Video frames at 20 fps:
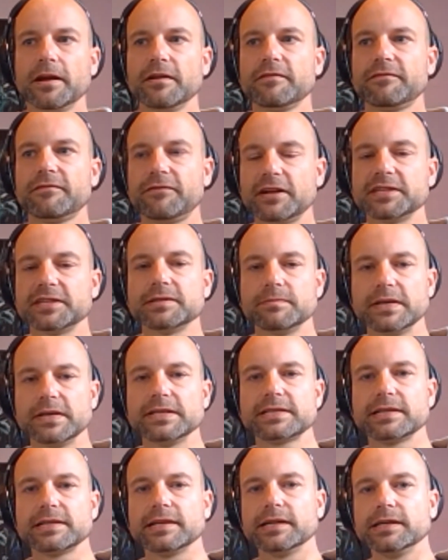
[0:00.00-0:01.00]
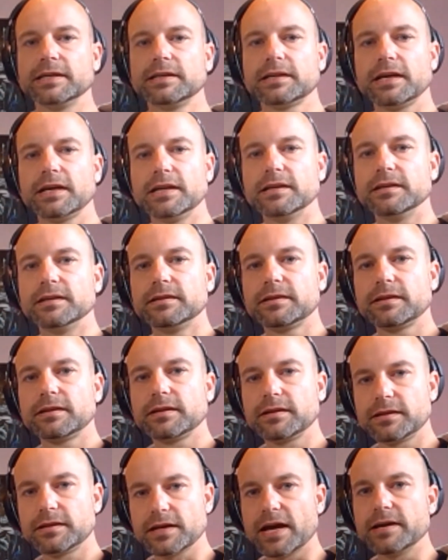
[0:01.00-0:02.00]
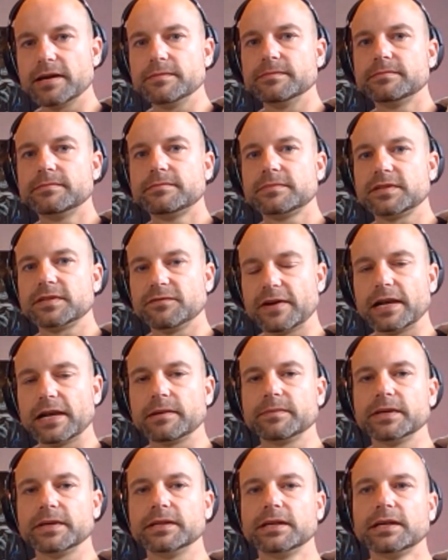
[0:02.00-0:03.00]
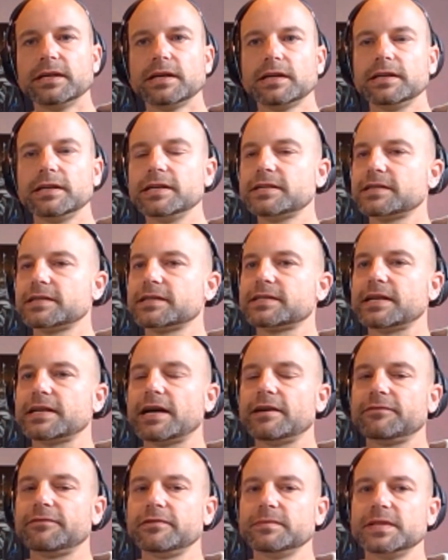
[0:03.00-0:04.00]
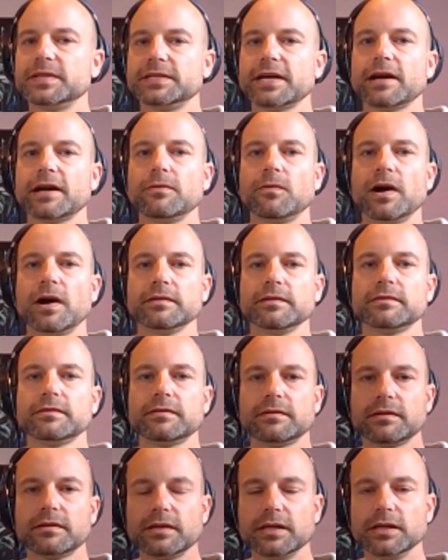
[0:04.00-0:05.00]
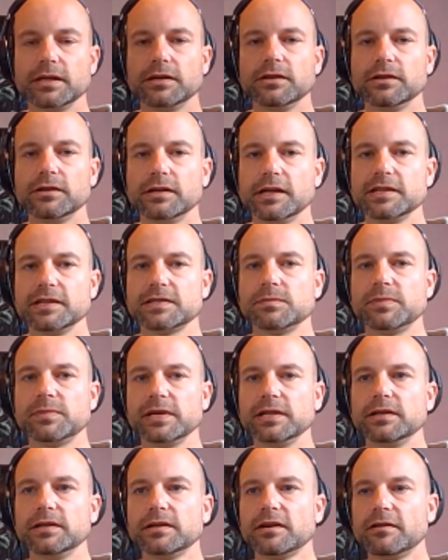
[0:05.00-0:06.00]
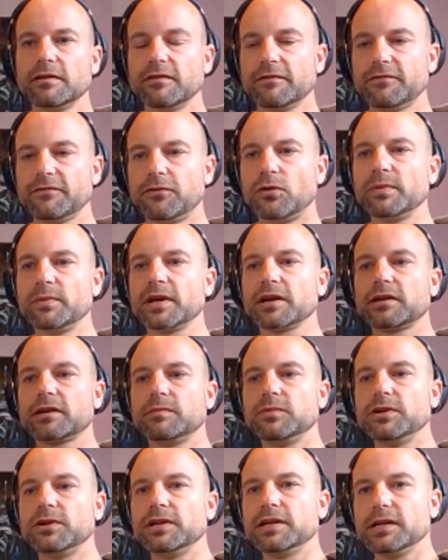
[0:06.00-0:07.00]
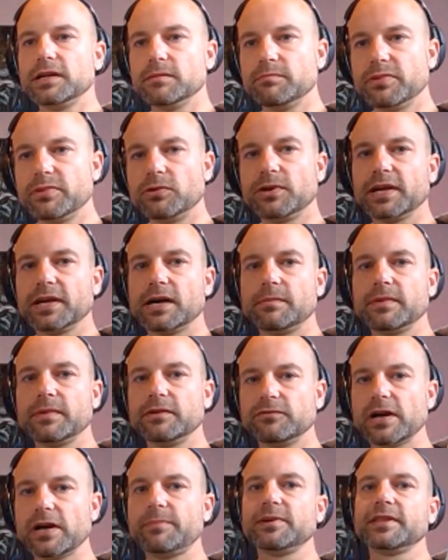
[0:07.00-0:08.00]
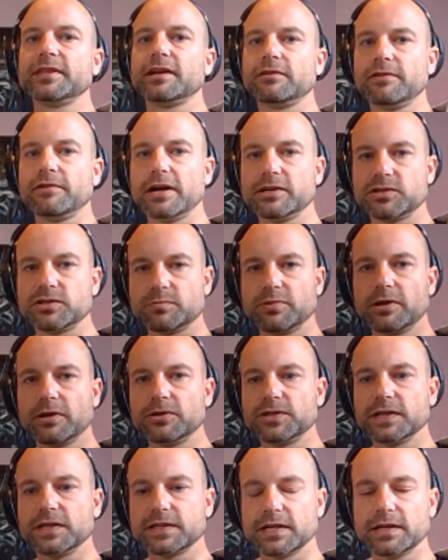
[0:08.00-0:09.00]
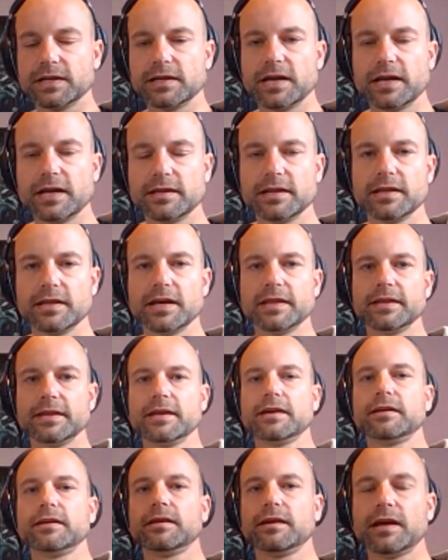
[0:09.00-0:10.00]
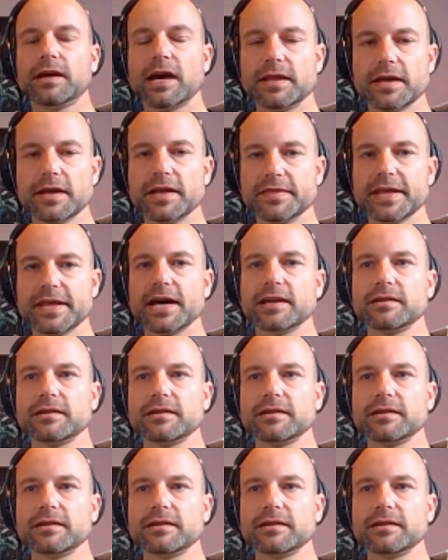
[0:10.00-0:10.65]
fundamentally in game development, needs to start from the day one. You need to be forming a community and building up and wrapping that around your project, and that